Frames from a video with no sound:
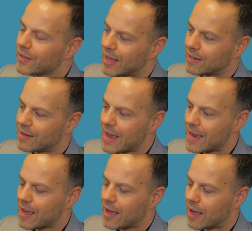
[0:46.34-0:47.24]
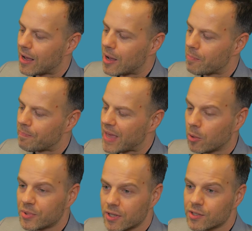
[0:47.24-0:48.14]
and they
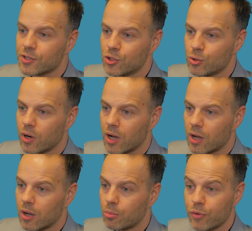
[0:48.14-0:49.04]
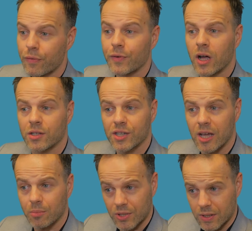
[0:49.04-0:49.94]
helped us do a proof of
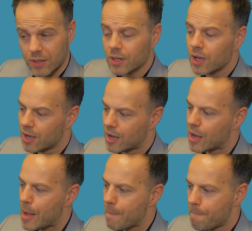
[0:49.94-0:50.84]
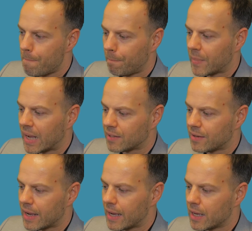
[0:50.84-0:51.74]
concept. And
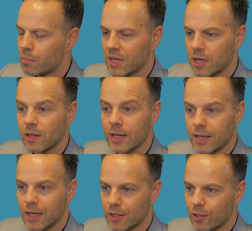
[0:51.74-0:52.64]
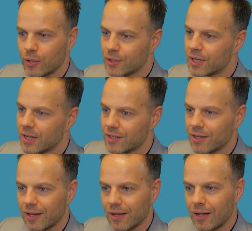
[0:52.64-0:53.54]
they immediately included
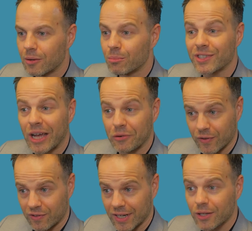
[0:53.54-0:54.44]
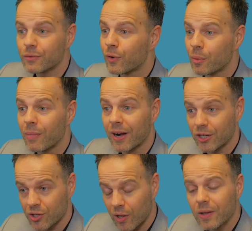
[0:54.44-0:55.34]
Martijn van Tricht from
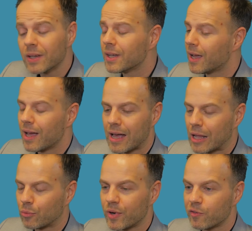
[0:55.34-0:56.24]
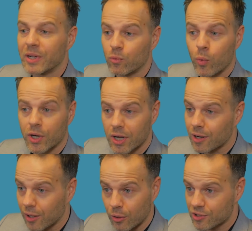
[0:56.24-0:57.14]
IGEL, and we've been working
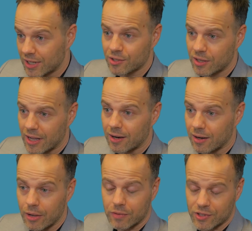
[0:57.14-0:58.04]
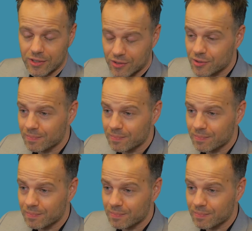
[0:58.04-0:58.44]
closely together ever since.